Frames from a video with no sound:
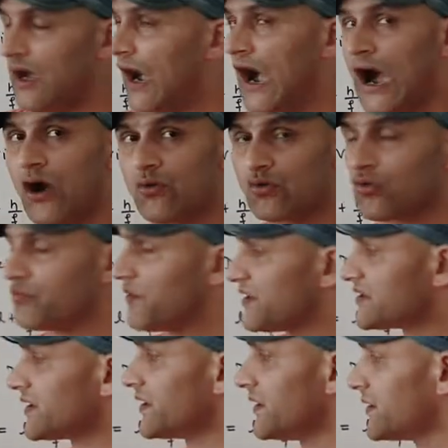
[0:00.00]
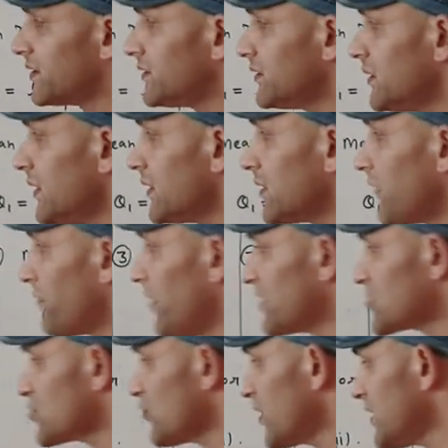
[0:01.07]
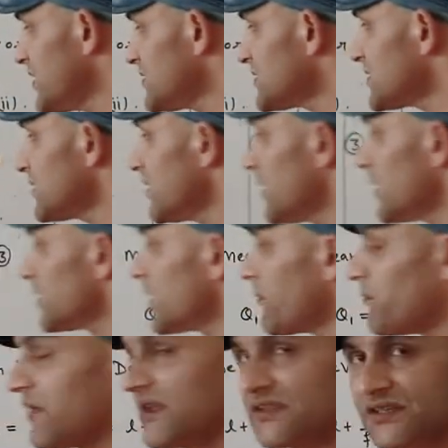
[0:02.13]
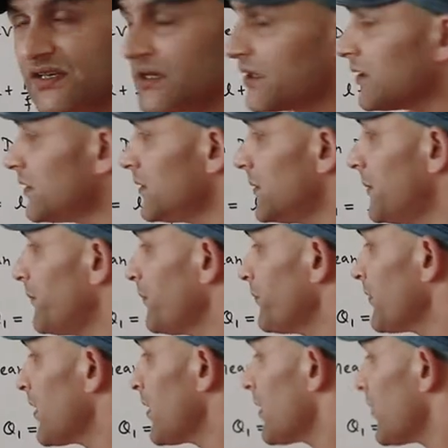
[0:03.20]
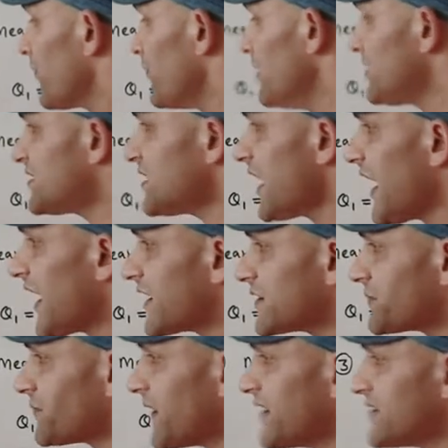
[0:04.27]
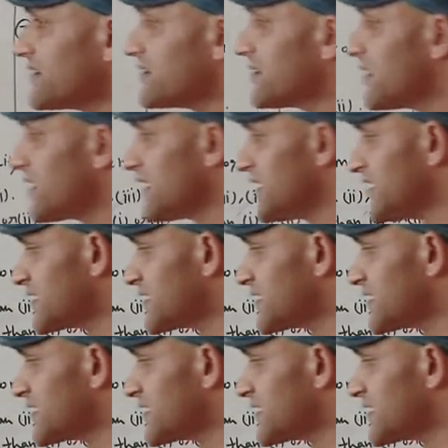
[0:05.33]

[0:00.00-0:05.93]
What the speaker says: how to measure it? The first one is the measure which express the